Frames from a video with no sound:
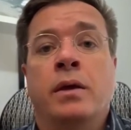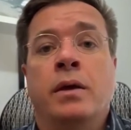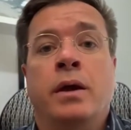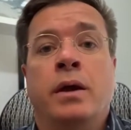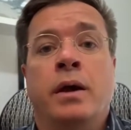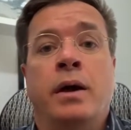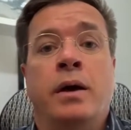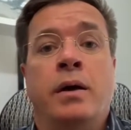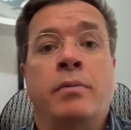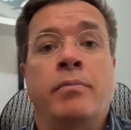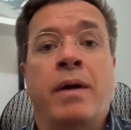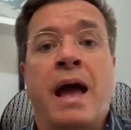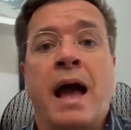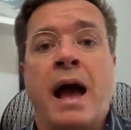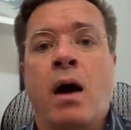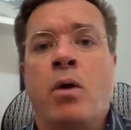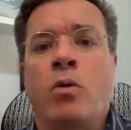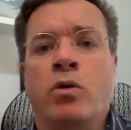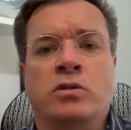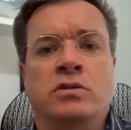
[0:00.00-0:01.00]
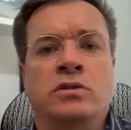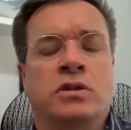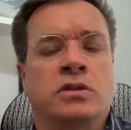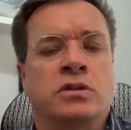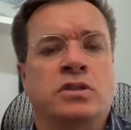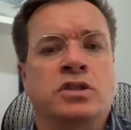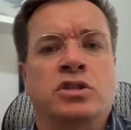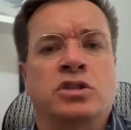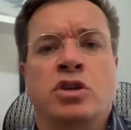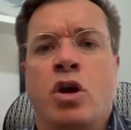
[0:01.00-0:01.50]
hours and
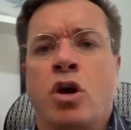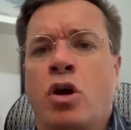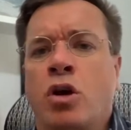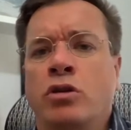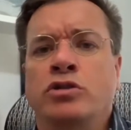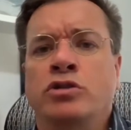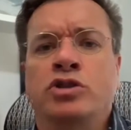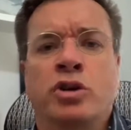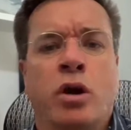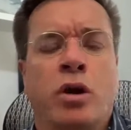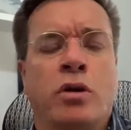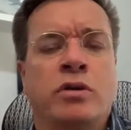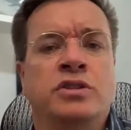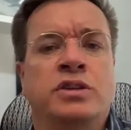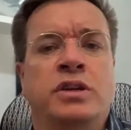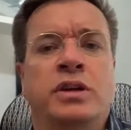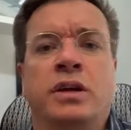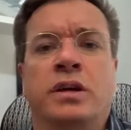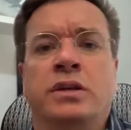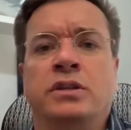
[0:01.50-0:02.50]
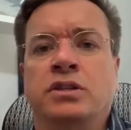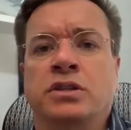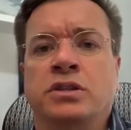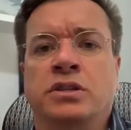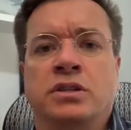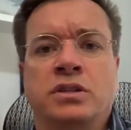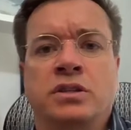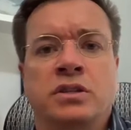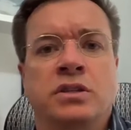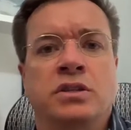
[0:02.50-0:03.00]
just hard charging, and
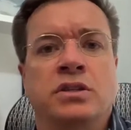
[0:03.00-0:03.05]
just,